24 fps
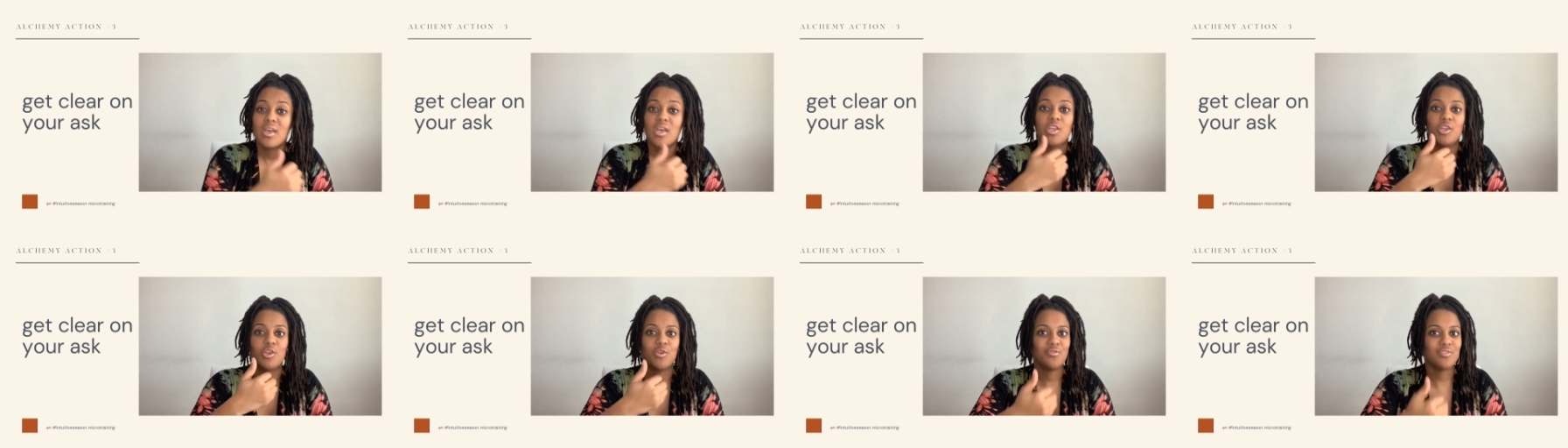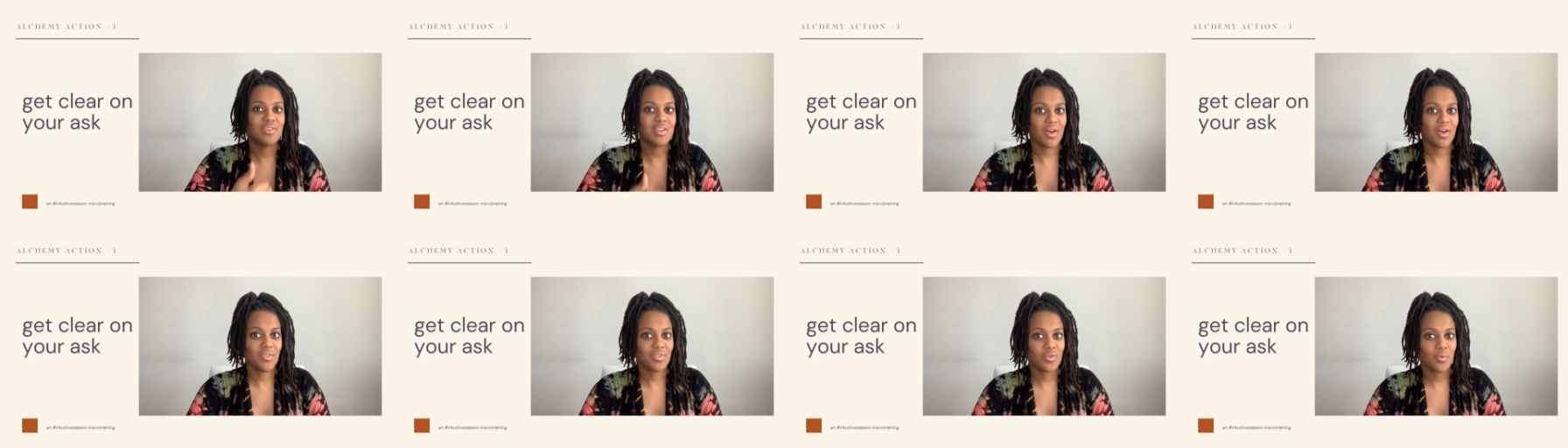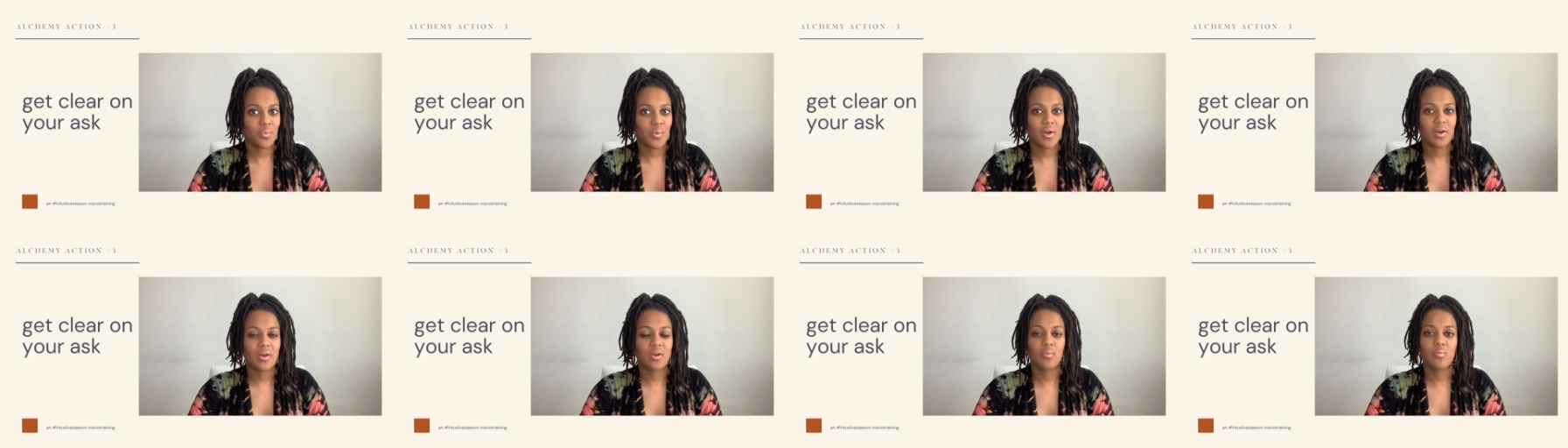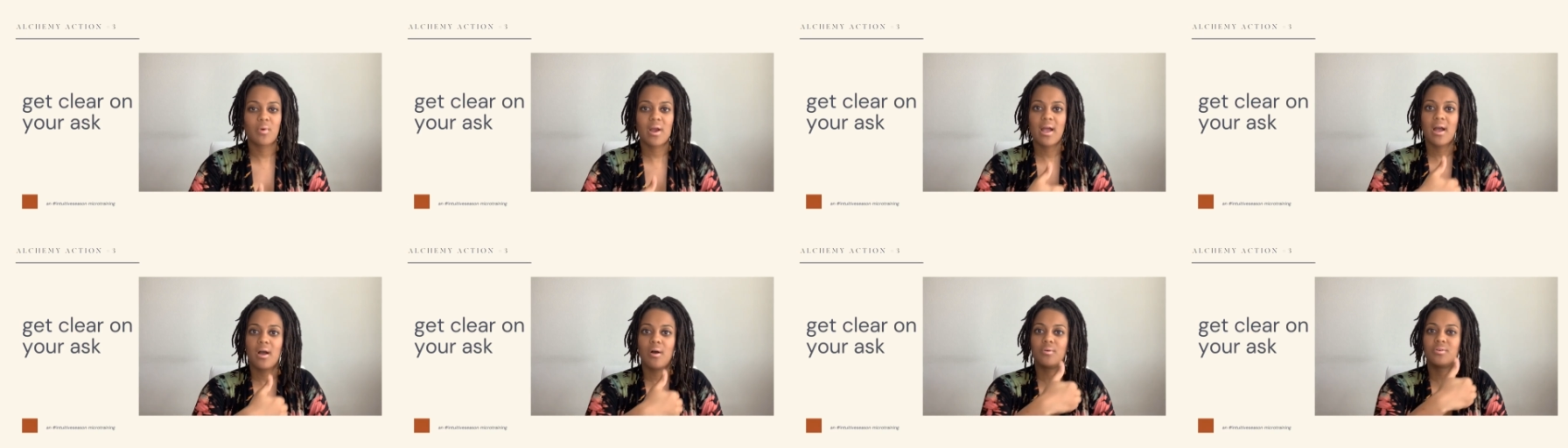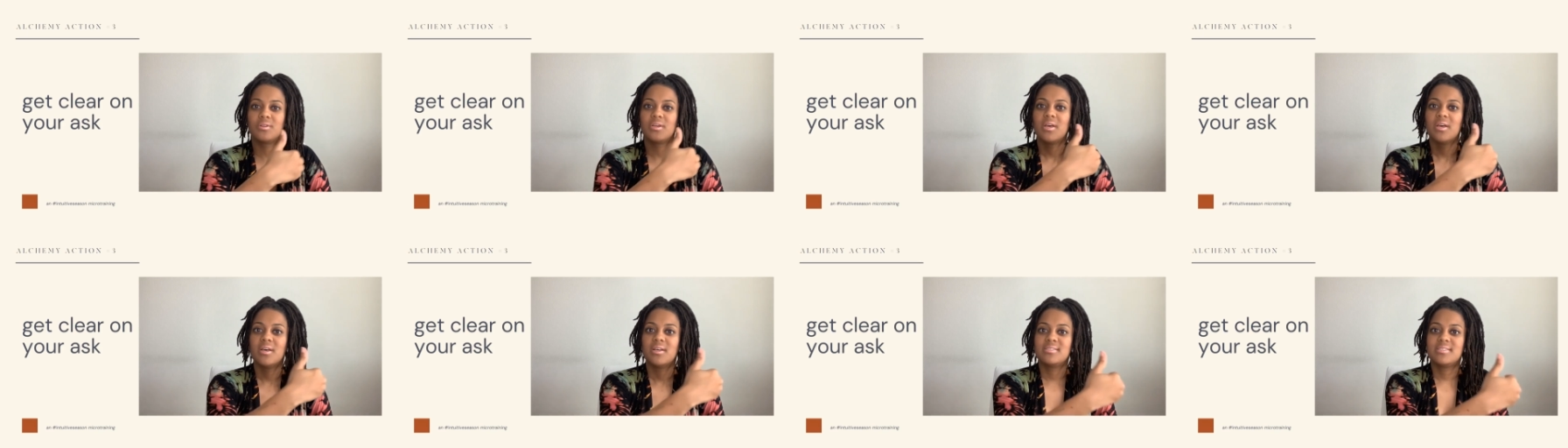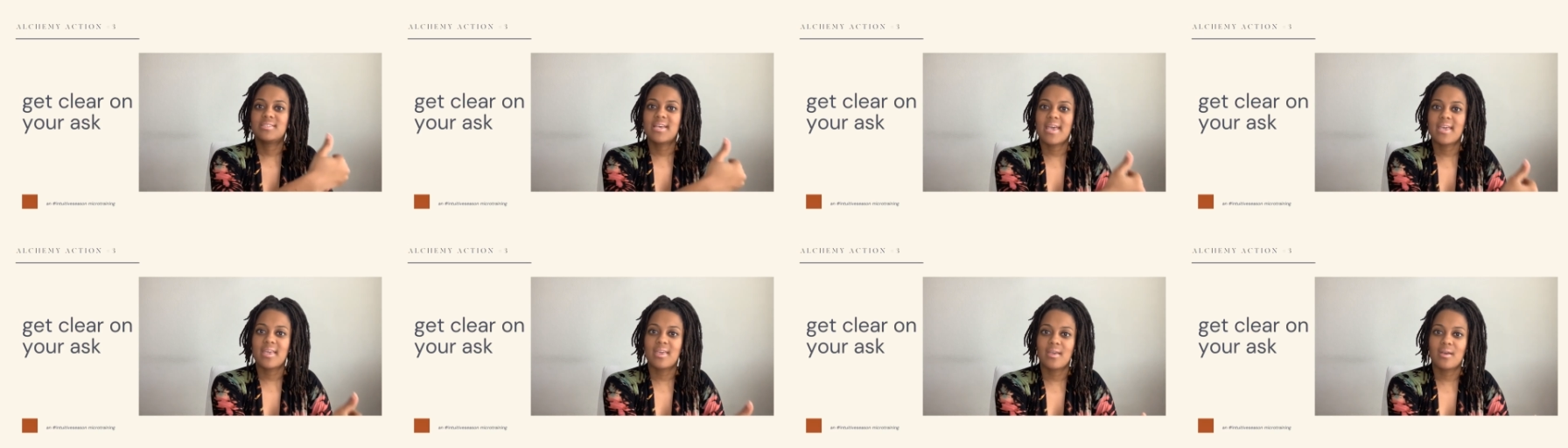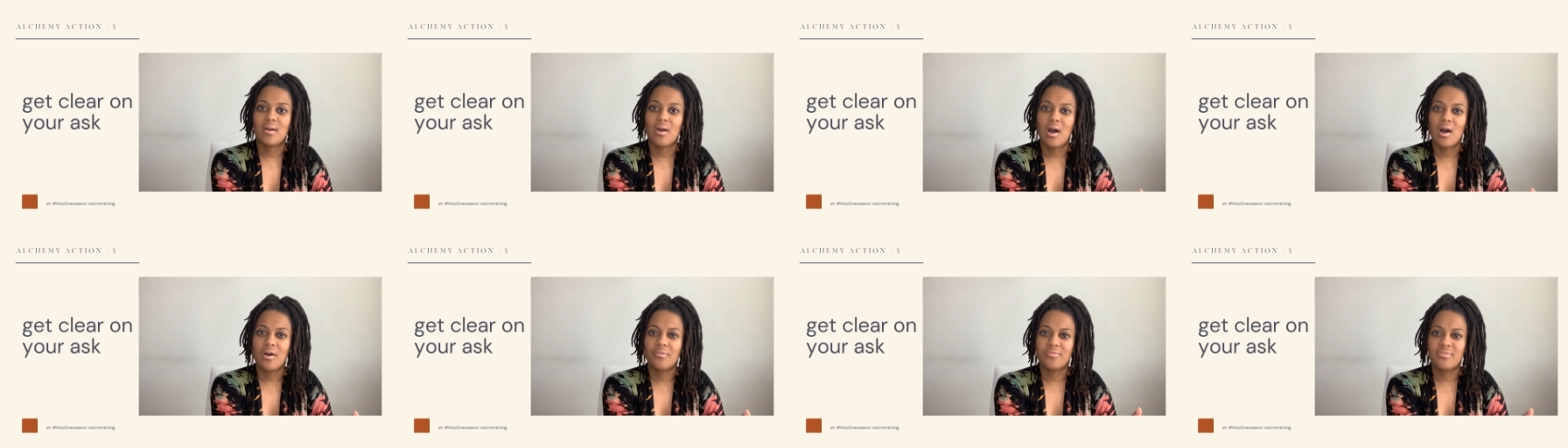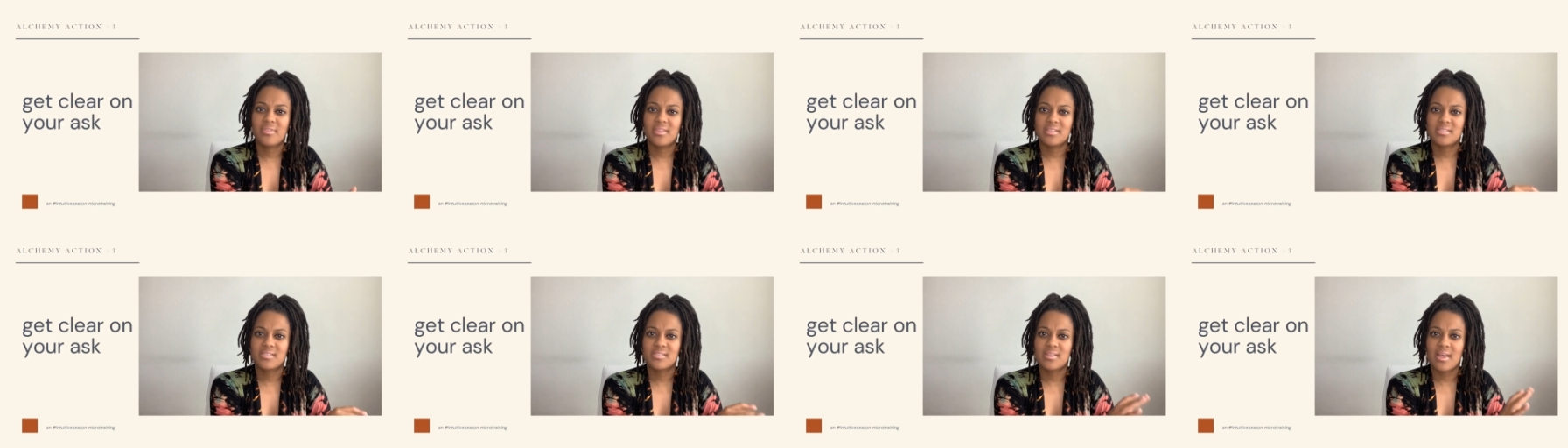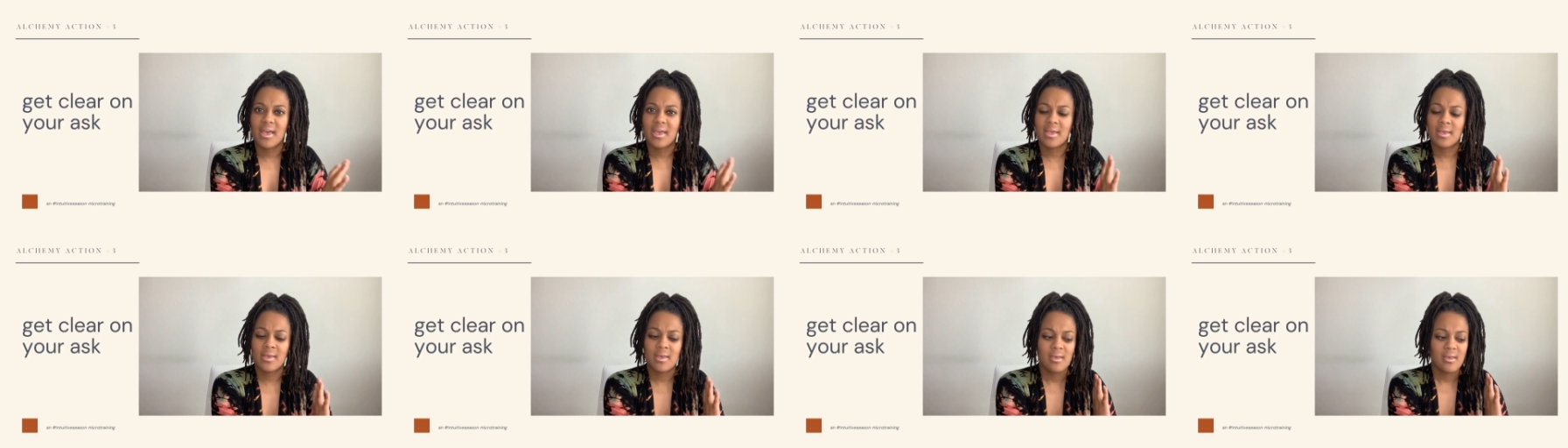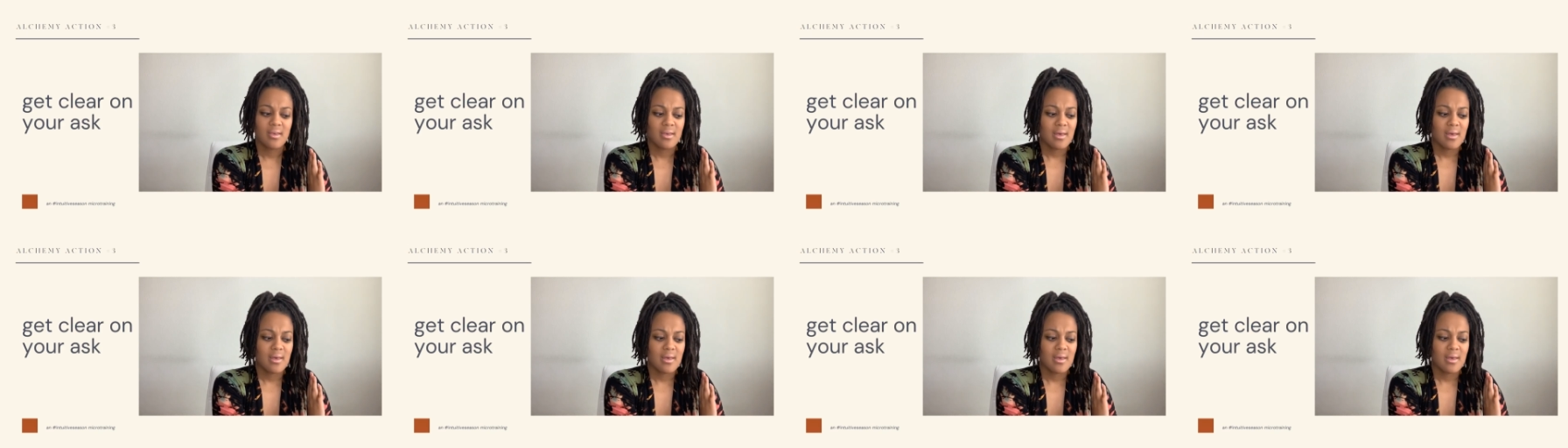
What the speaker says: and you've done the work around taking off this like